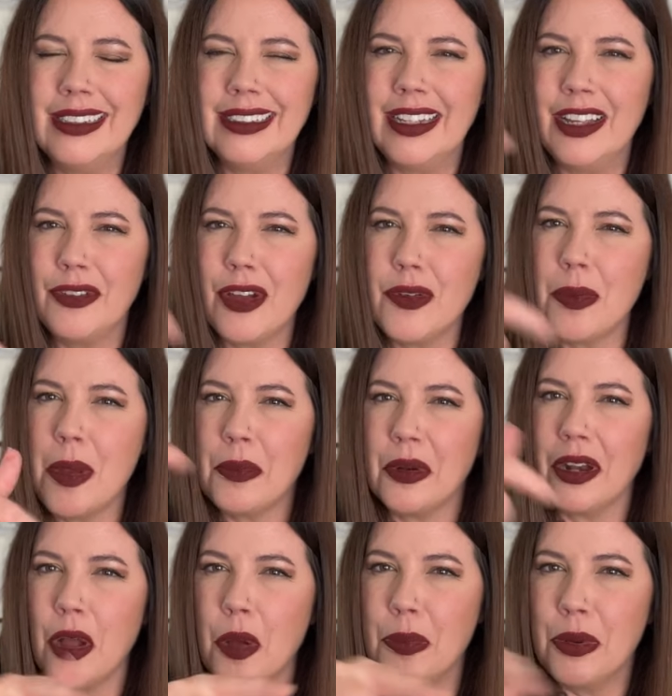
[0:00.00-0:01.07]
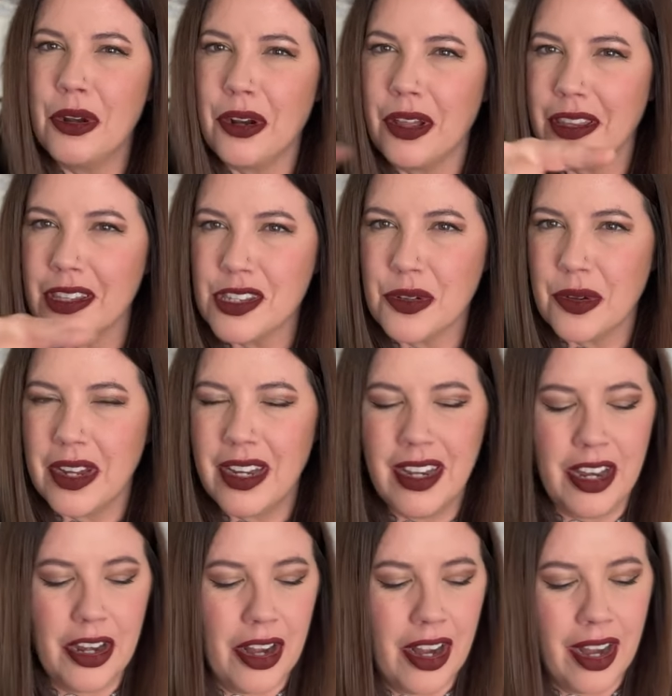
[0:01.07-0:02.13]
if I remember it, I'll put it on the screen
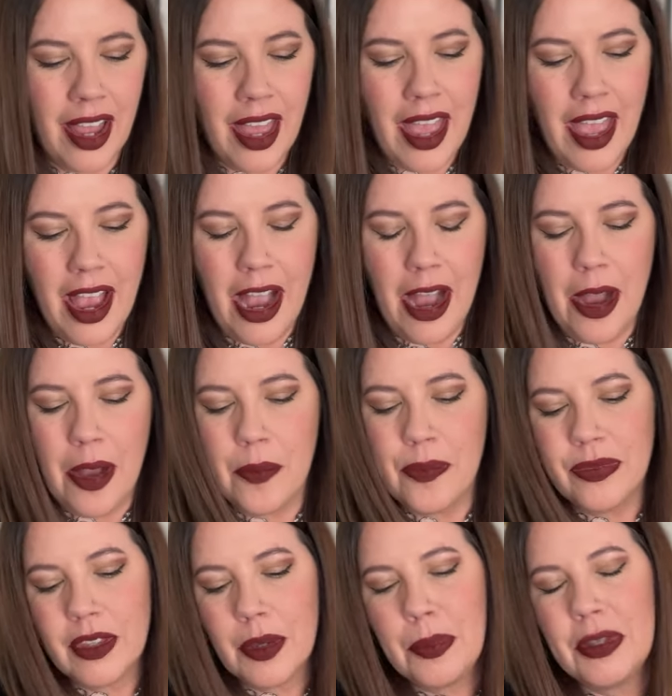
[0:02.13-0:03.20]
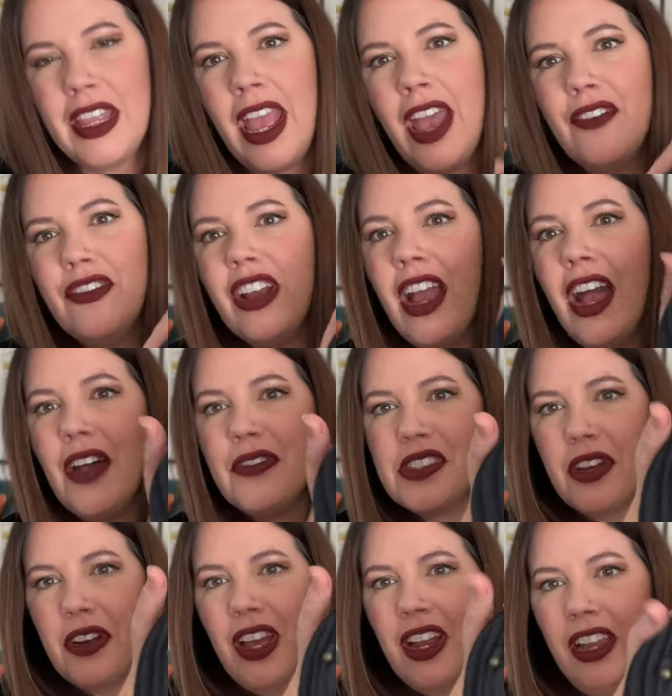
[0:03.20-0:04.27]
here. Um, but they have cuffs
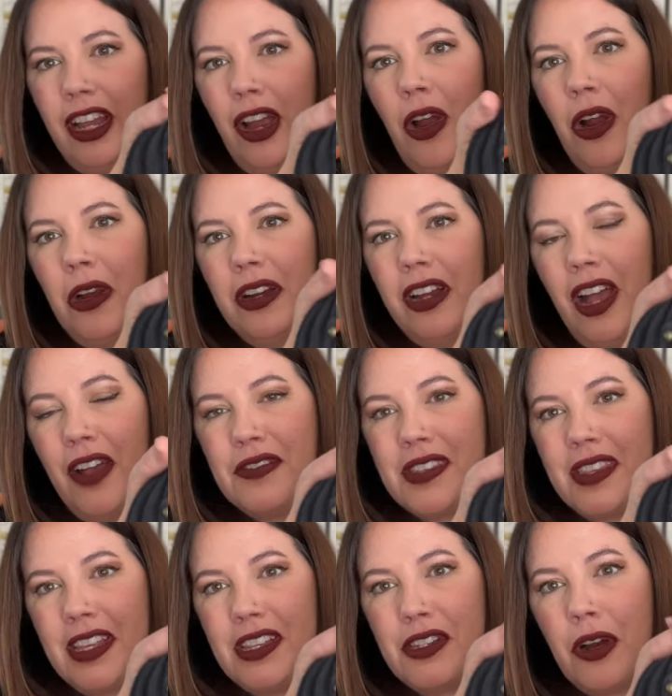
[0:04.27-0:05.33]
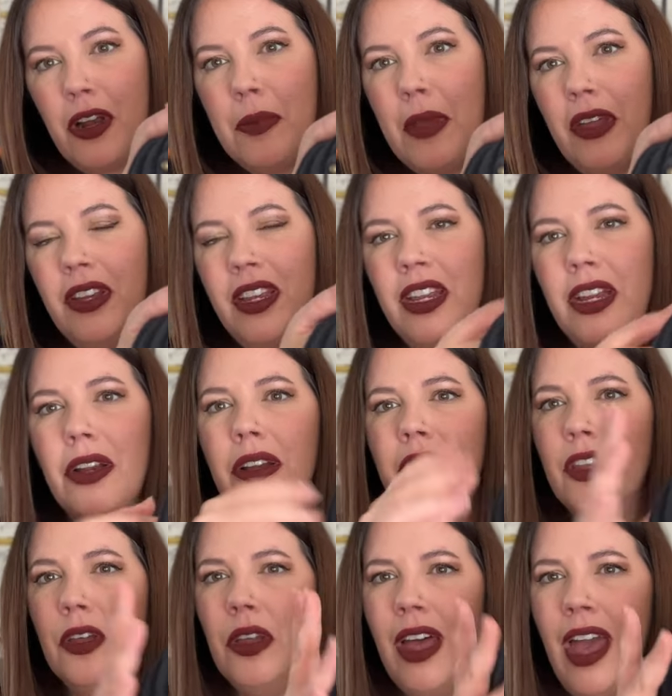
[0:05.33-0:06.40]
that are kind of like hard cuffs, and they start about here, and
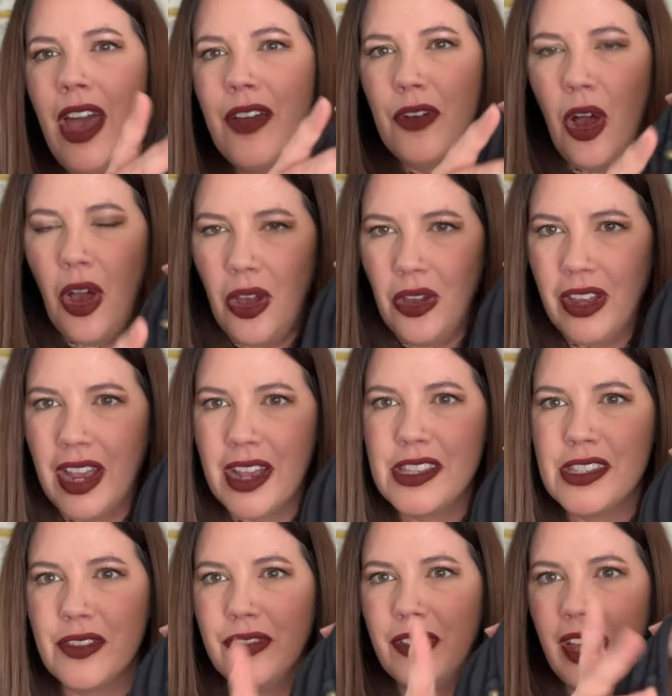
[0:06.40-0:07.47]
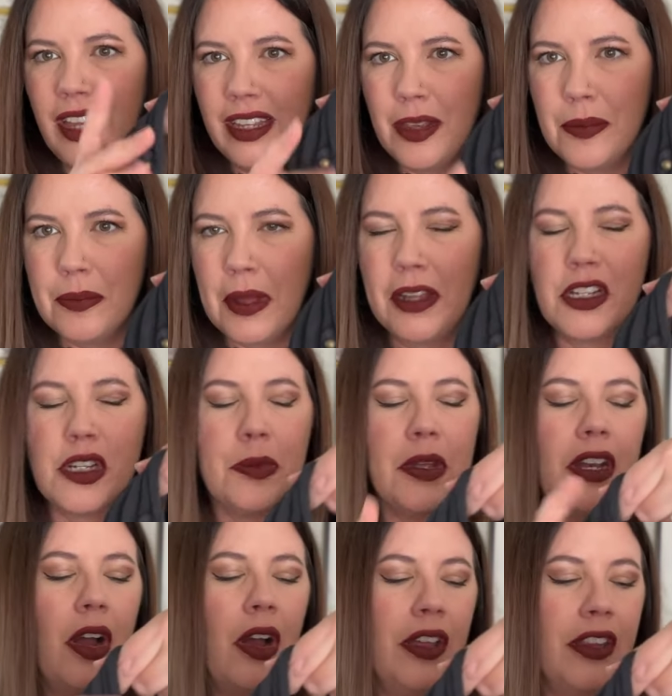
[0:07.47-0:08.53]
they'll have all kinds of like
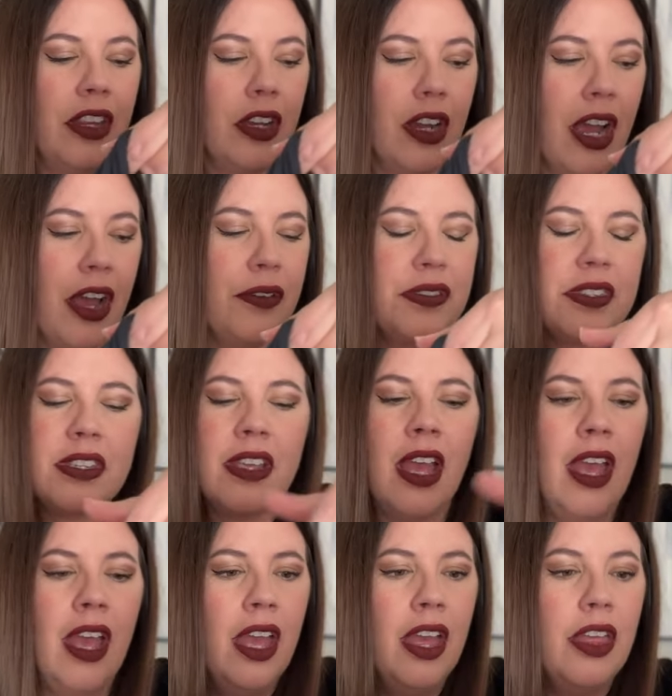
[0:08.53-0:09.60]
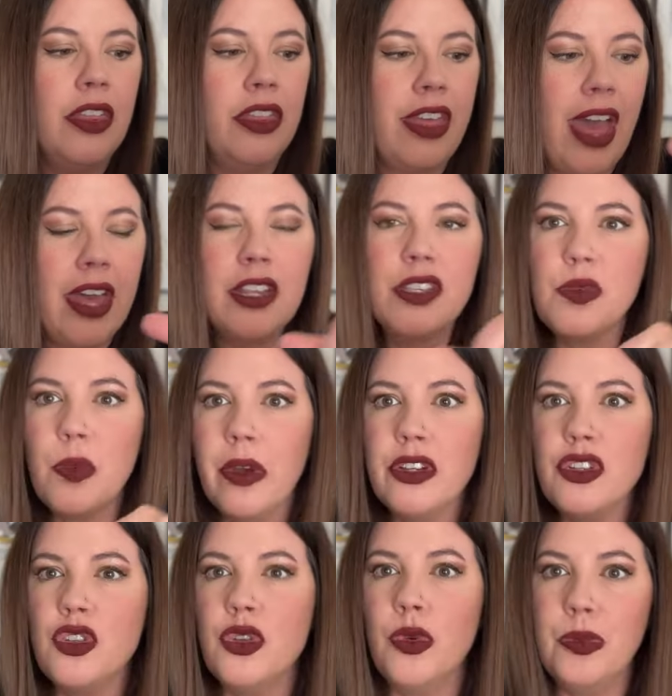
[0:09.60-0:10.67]
embellishment on the cuffs. That is
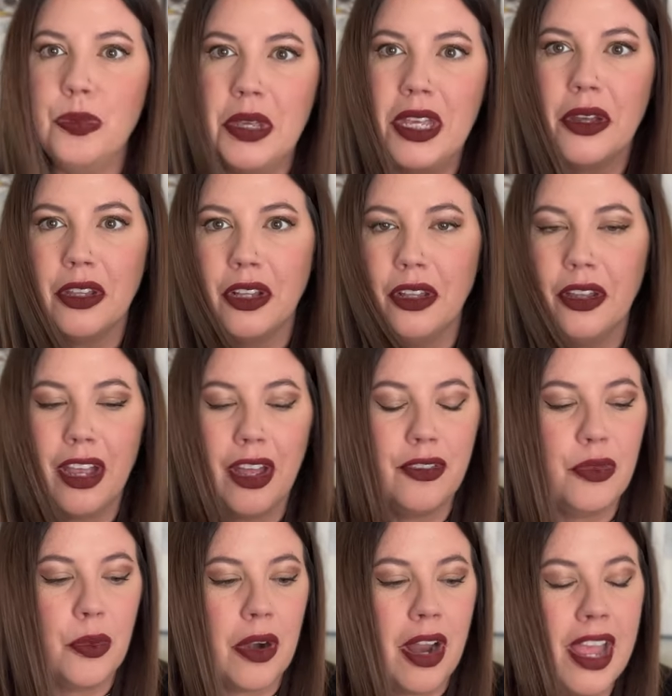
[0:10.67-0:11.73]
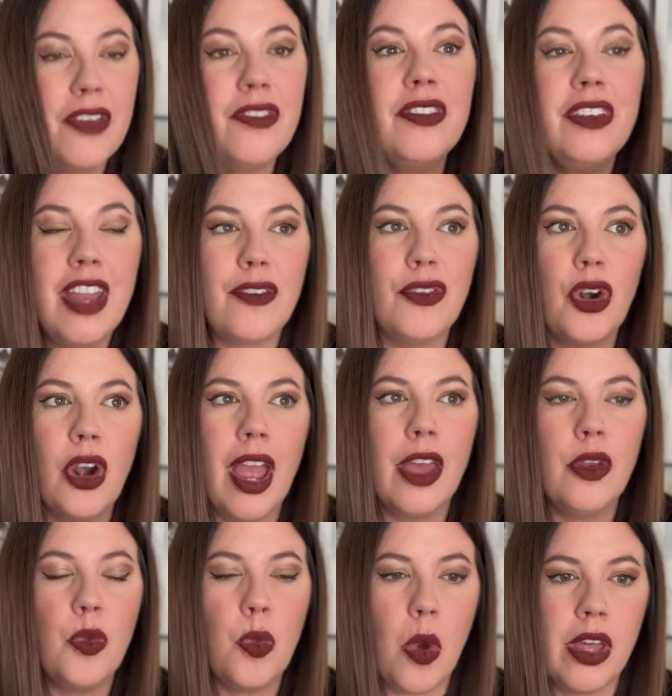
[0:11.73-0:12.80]
one to be on the lookout for. I have never
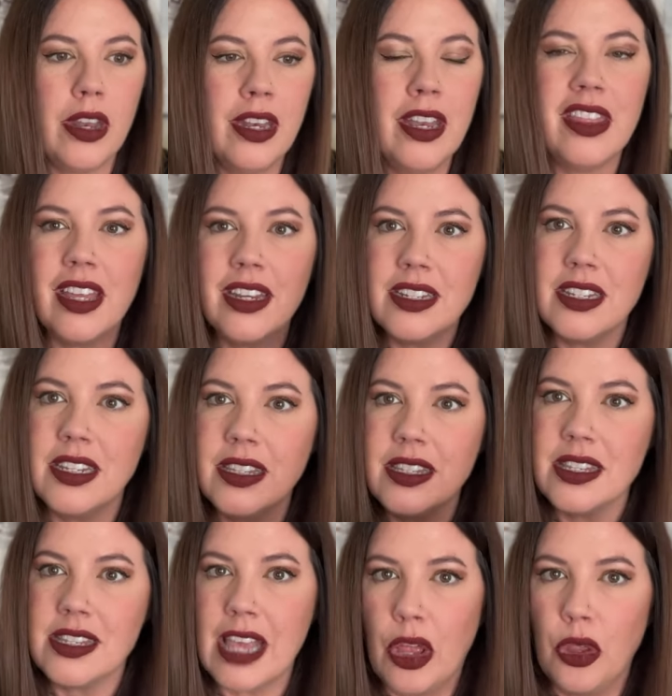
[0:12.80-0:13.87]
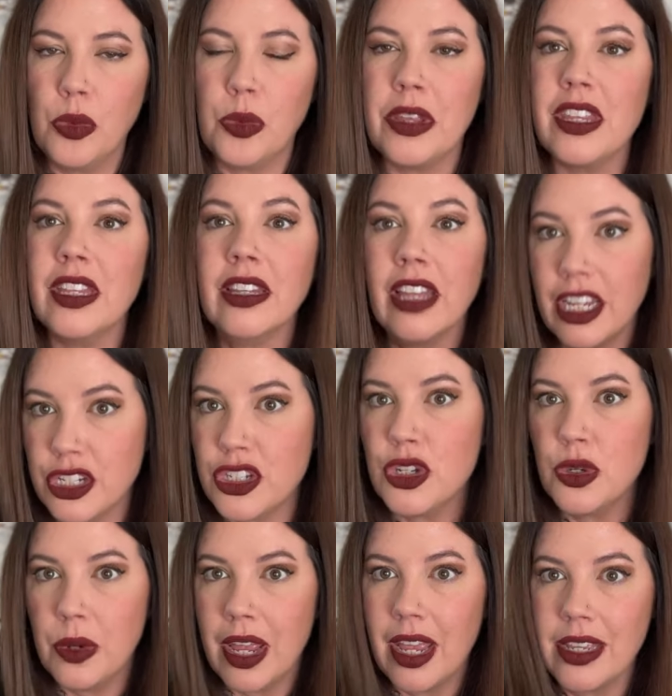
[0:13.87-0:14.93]
had one that didn't sell within like
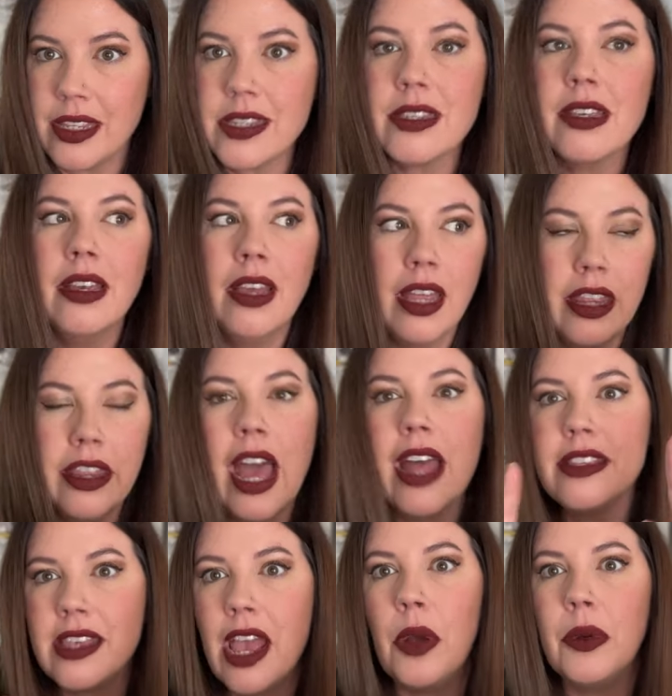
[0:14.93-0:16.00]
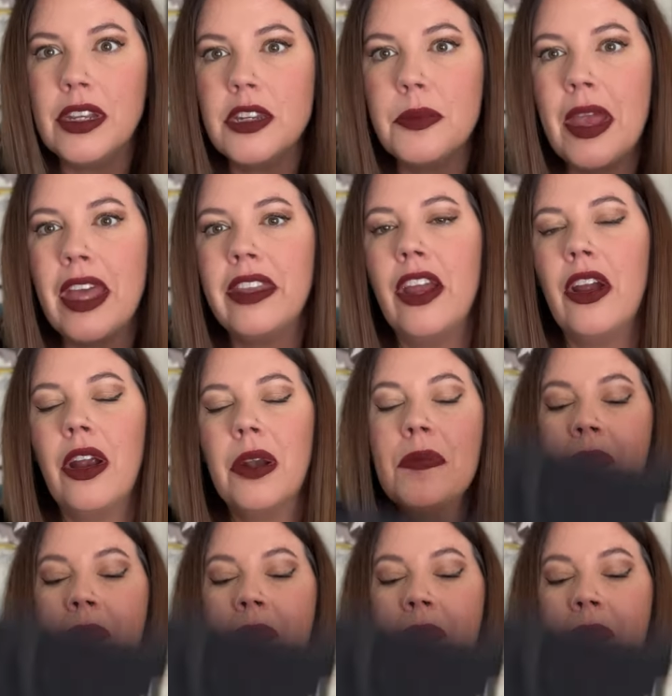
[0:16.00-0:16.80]
two days. That's how in demand they are.